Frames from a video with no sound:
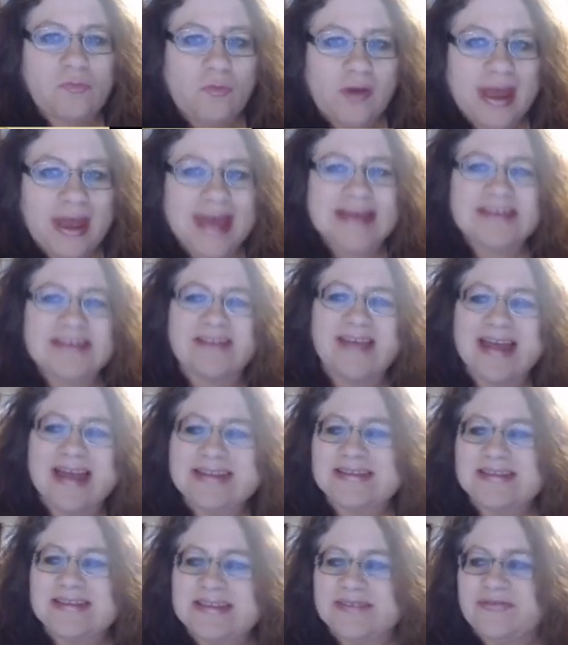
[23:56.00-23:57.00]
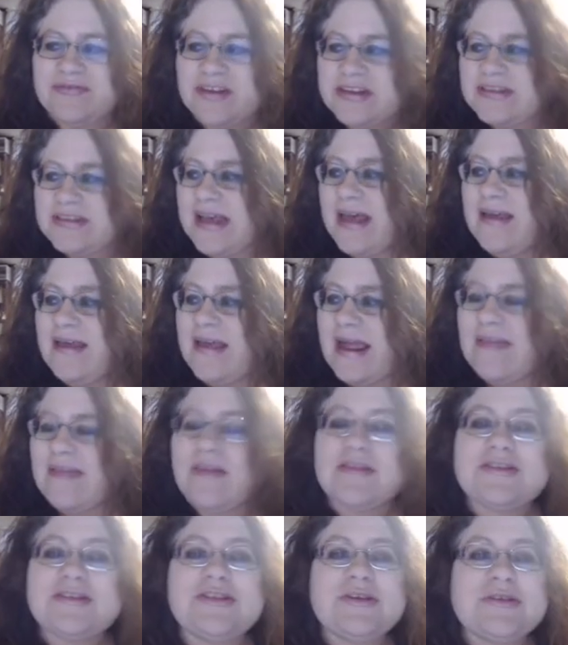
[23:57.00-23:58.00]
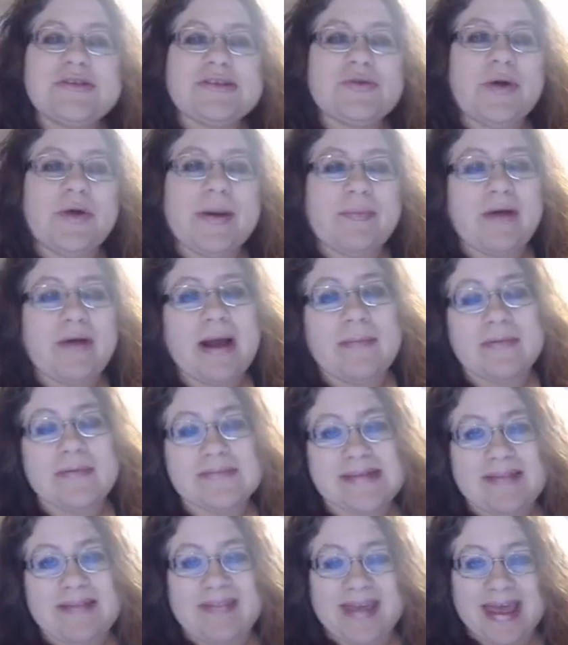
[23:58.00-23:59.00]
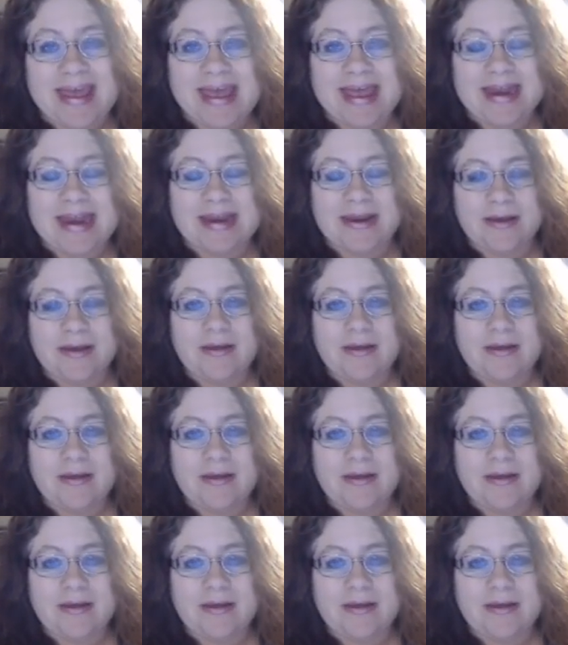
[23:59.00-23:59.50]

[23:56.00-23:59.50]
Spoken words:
Okay, so that's the difference. And those two story problems at the end,